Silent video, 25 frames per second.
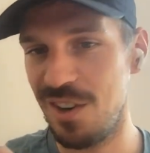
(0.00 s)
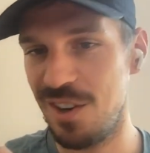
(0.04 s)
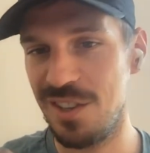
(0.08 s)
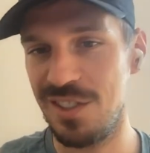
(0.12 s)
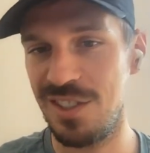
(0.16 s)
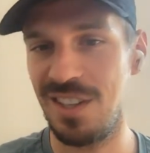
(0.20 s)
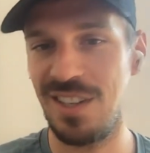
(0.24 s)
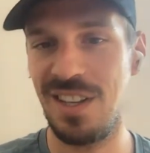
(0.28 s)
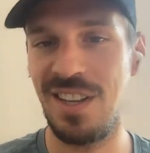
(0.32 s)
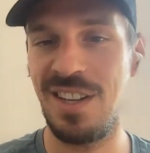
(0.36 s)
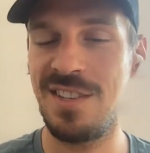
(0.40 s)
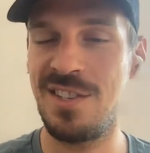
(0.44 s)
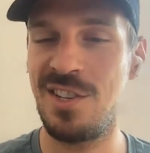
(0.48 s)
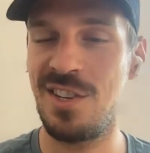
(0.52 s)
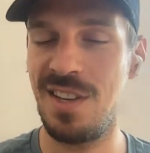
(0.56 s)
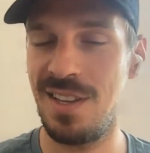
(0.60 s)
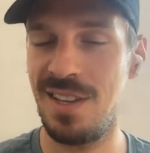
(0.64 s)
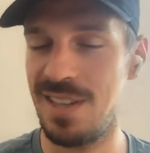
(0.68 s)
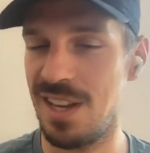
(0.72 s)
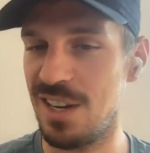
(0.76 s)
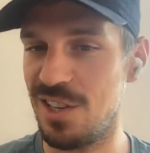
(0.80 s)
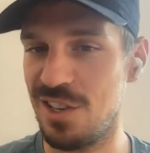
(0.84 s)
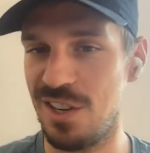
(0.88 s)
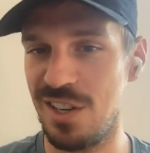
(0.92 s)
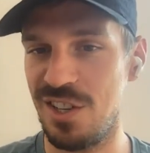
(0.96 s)
Or is it
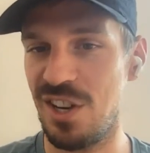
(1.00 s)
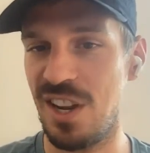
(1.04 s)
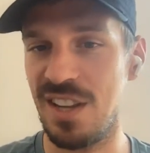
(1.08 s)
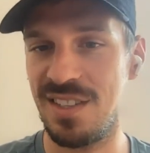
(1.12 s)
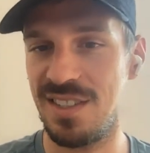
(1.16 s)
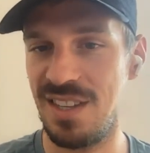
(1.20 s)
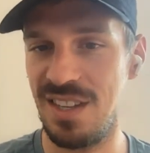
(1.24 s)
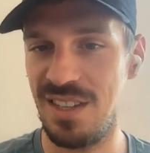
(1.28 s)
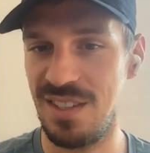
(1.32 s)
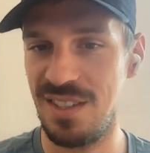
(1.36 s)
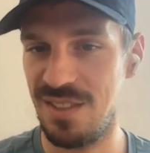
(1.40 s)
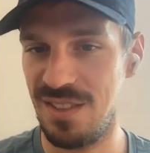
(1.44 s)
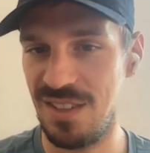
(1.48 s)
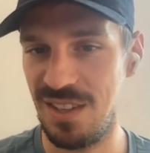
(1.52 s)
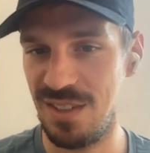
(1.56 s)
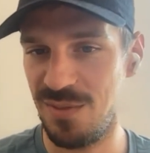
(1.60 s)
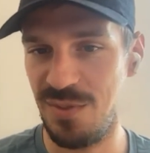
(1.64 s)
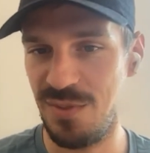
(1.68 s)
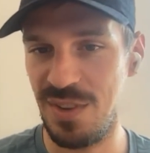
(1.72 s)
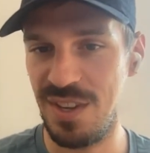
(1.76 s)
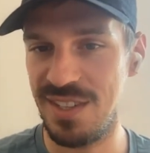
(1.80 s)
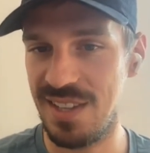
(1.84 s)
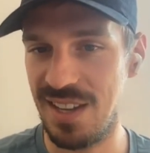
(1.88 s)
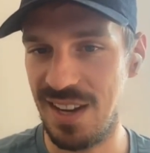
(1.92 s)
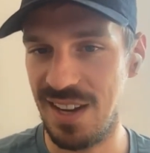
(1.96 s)
essentially just these
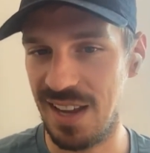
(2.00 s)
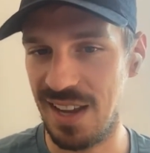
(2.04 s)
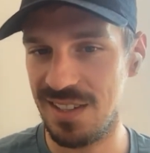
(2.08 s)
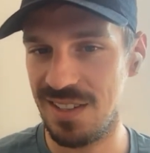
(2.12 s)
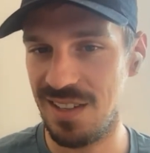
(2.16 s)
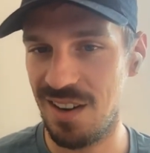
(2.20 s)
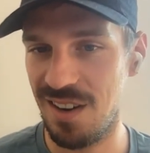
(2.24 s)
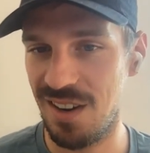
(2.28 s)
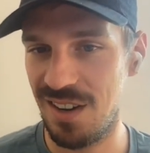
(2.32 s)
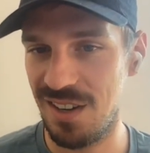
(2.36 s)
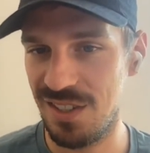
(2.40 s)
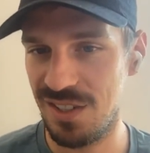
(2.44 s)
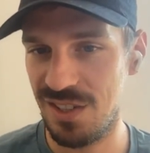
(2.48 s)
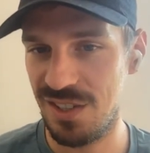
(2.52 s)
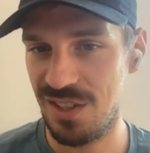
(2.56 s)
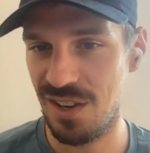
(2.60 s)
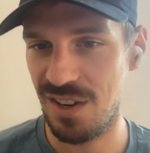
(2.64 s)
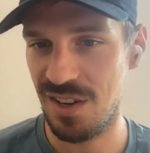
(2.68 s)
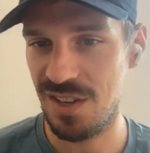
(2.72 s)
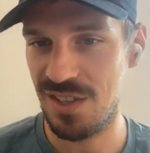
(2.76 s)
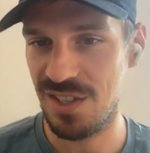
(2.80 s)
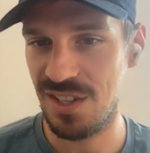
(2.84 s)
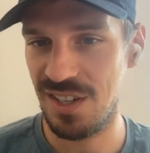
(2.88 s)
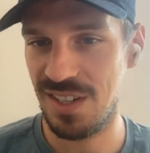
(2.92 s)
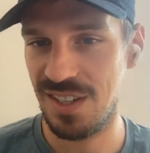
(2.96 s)
fees that Axelar is
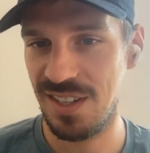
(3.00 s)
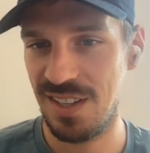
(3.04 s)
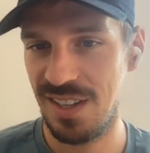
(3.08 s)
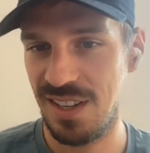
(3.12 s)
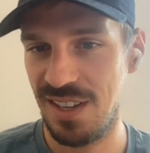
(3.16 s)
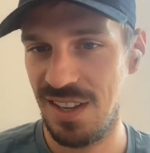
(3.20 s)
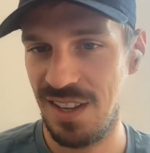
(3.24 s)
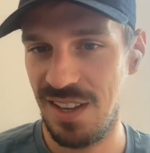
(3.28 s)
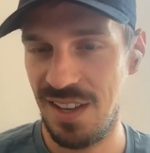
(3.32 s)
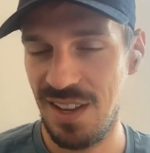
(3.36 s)
charging